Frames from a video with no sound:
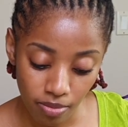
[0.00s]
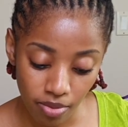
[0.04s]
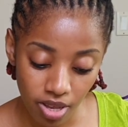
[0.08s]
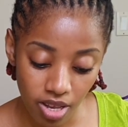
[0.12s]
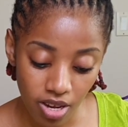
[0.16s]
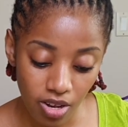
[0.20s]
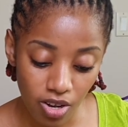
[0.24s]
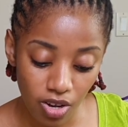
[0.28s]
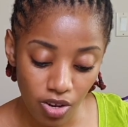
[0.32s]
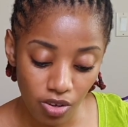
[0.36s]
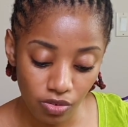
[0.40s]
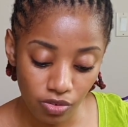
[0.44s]

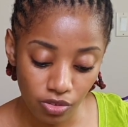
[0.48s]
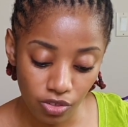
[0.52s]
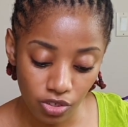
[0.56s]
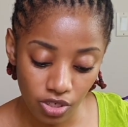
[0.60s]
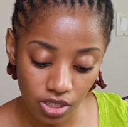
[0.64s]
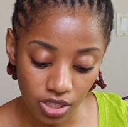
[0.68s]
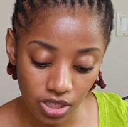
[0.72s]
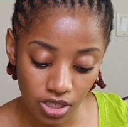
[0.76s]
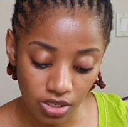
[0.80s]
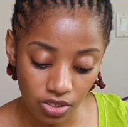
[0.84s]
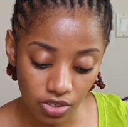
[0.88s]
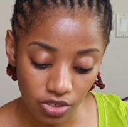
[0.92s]
love
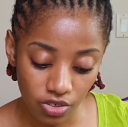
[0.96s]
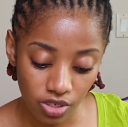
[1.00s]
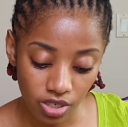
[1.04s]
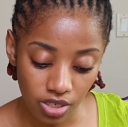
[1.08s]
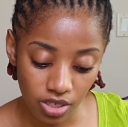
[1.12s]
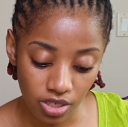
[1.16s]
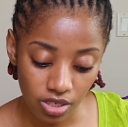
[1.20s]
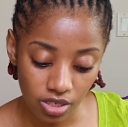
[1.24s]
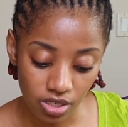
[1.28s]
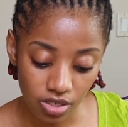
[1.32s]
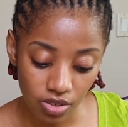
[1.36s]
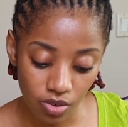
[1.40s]
Jordan's
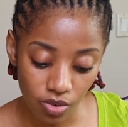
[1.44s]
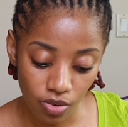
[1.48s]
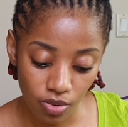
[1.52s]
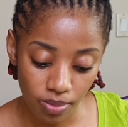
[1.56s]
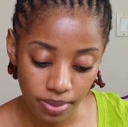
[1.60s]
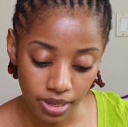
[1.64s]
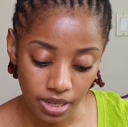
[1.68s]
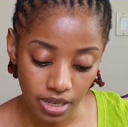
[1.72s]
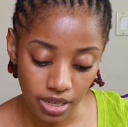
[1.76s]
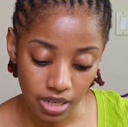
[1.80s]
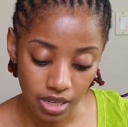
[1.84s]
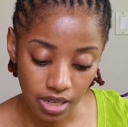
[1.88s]
dress. Oh
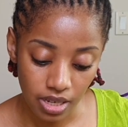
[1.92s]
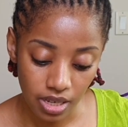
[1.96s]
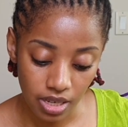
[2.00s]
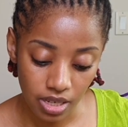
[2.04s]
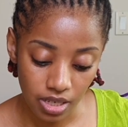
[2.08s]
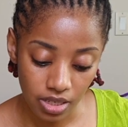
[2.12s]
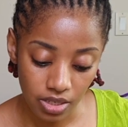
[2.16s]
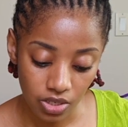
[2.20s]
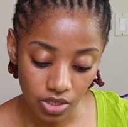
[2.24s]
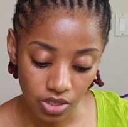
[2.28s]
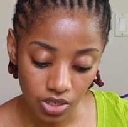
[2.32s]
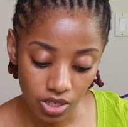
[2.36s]
my
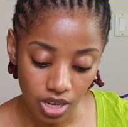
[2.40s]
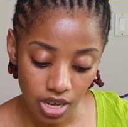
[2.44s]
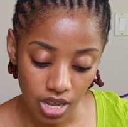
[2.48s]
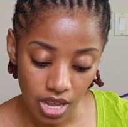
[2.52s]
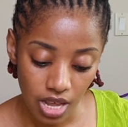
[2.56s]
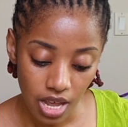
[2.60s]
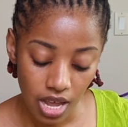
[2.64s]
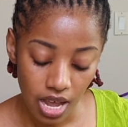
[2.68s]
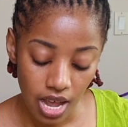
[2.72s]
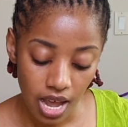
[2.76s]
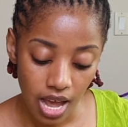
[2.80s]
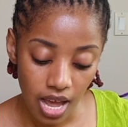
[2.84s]
gosh,
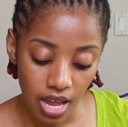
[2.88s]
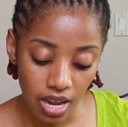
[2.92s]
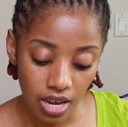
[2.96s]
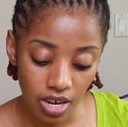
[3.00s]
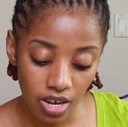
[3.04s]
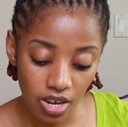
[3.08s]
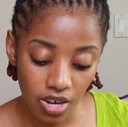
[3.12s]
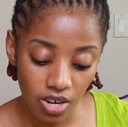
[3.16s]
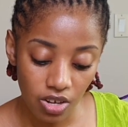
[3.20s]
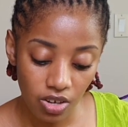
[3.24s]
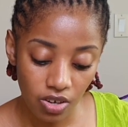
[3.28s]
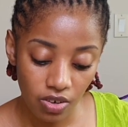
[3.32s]
I
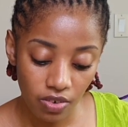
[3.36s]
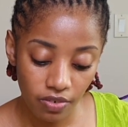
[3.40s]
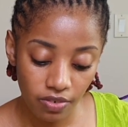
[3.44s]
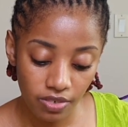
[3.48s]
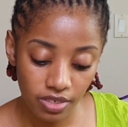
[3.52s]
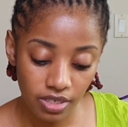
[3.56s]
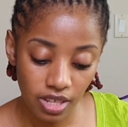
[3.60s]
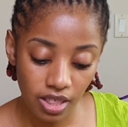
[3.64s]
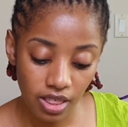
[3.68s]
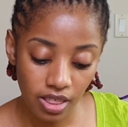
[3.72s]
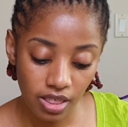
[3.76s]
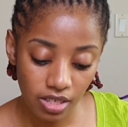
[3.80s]

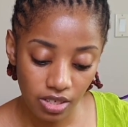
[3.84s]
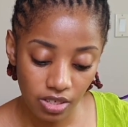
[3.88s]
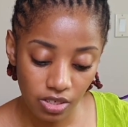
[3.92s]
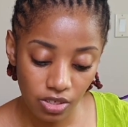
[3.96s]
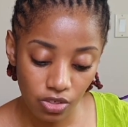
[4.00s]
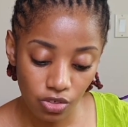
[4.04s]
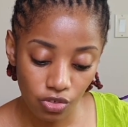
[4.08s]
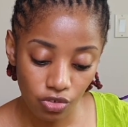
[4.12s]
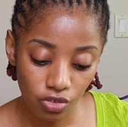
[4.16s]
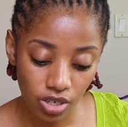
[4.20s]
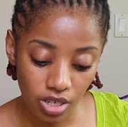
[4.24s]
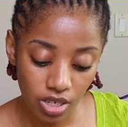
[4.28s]
loved this
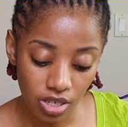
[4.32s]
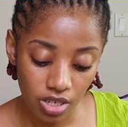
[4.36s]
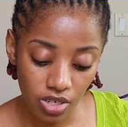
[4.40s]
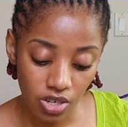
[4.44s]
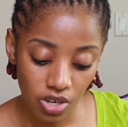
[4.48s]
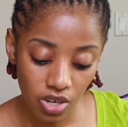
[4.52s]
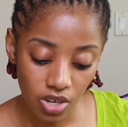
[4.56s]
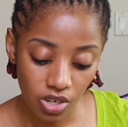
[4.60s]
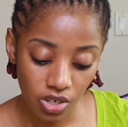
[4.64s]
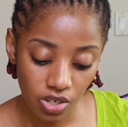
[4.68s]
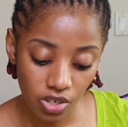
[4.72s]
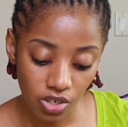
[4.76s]
dress
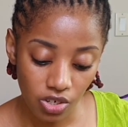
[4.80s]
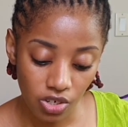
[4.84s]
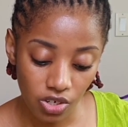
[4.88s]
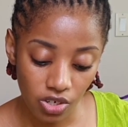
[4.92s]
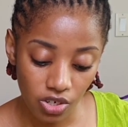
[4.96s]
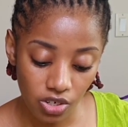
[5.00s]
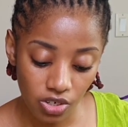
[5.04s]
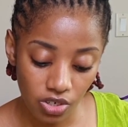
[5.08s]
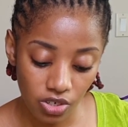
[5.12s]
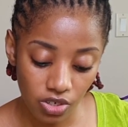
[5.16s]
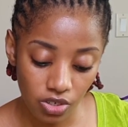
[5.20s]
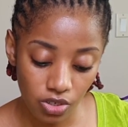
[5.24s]
on
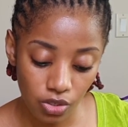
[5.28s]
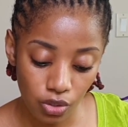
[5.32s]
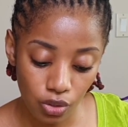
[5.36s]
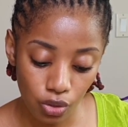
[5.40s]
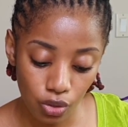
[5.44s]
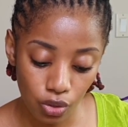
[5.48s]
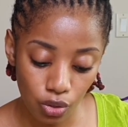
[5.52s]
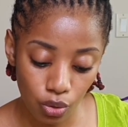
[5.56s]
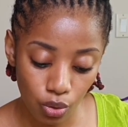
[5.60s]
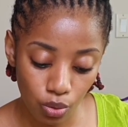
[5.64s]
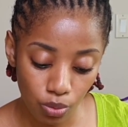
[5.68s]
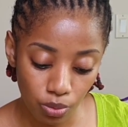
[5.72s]
her
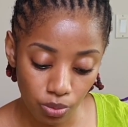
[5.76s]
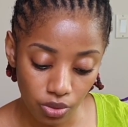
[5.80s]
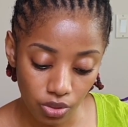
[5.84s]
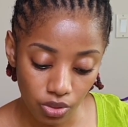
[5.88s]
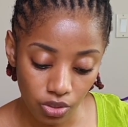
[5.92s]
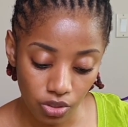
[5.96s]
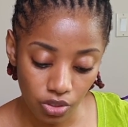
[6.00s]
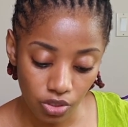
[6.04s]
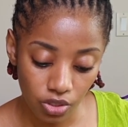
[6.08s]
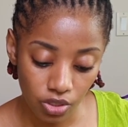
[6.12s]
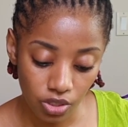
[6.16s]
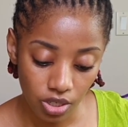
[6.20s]
so much.
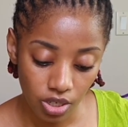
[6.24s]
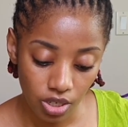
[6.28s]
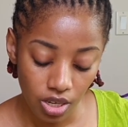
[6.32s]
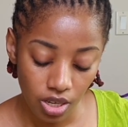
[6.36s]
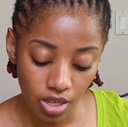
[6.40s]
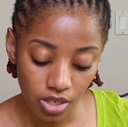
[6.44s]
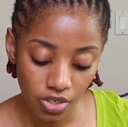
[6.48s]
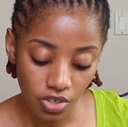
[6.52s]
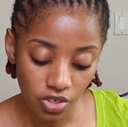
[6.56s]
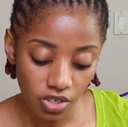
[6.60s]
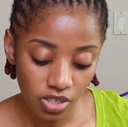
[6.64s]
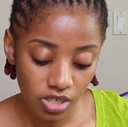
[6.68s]

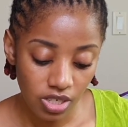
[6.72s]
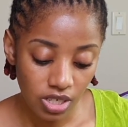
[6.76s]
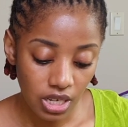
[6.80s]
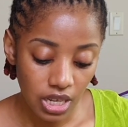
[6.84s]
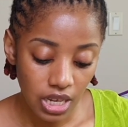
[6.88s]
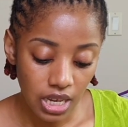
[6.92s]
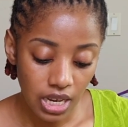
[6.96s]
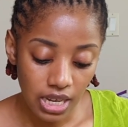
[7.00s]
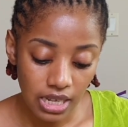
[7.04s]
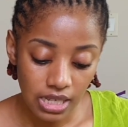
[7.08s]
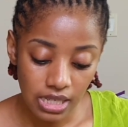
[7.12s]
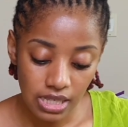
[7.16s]
It's just
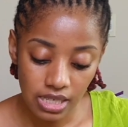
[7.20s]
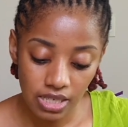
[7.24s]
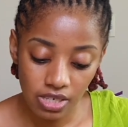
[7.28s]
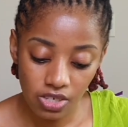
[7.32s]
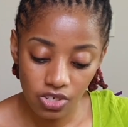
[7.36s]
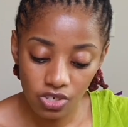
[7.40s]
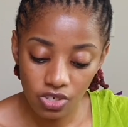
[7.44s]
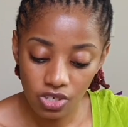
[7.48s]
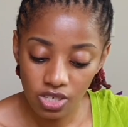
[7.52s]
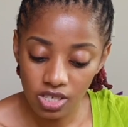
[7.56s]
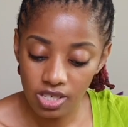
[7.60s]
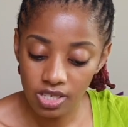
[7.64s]
classy,
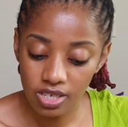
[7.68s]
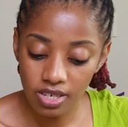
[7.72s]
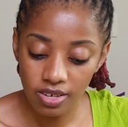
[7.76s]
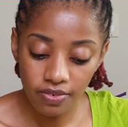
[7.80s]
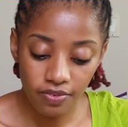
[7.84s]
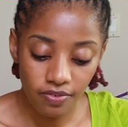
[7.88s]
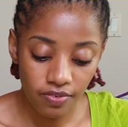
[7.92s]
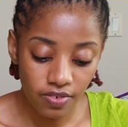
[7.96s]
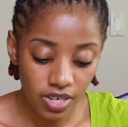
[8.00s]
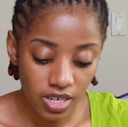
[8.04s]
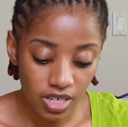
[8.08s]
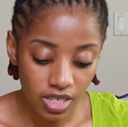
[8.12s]
just
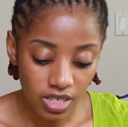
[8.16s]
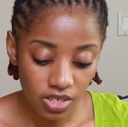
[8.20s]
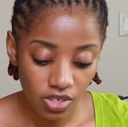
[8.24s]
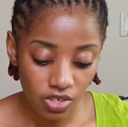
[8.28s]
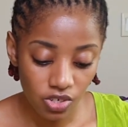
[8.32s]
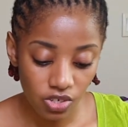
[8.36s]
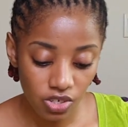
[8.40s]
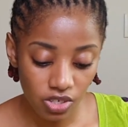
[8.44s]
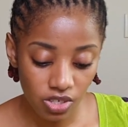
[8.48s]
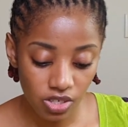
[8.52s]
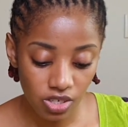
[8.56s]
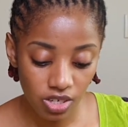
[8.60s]
different. It
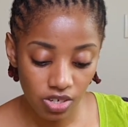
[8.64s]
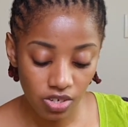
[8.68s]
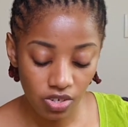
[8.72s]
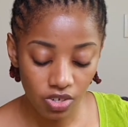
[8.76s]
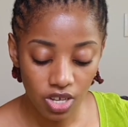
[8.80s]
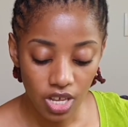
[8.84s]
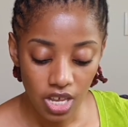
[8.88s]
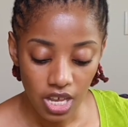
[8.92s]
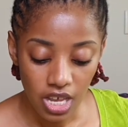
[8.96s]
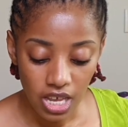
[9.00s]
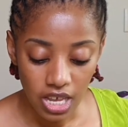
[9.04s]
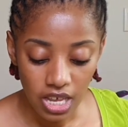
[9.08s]
just, you know,
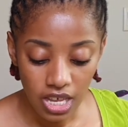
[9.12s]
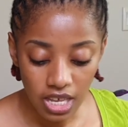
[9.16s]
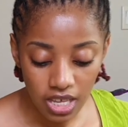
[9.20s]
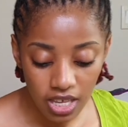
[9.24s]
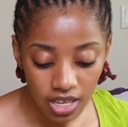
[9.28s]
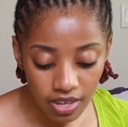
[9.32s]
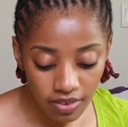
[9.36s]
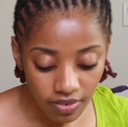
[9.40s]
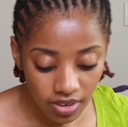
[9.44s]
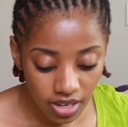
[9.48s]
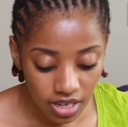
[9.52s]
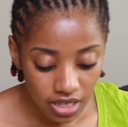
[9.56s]
it
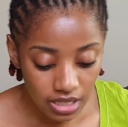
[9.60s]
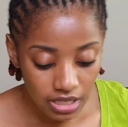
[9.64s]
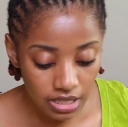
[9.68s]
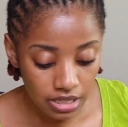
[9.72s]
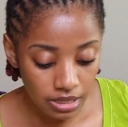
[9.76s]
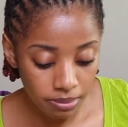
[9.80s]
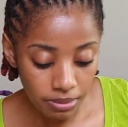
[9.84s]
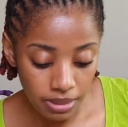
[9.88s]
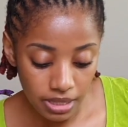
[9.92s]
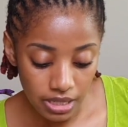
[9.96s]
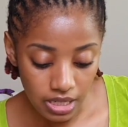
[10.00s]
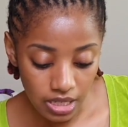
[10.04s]
gives a
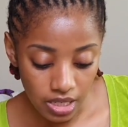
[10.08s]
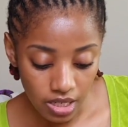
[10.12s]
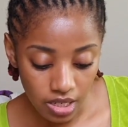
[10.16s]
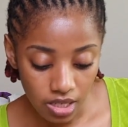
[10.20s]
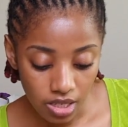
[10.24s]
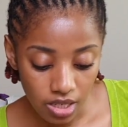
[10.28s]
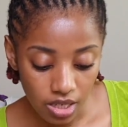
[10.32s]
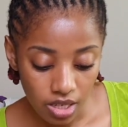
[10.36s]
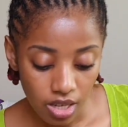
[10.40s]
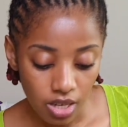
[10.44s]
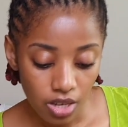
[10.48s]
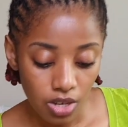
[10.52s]
little bit
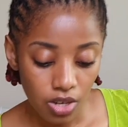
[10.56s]
of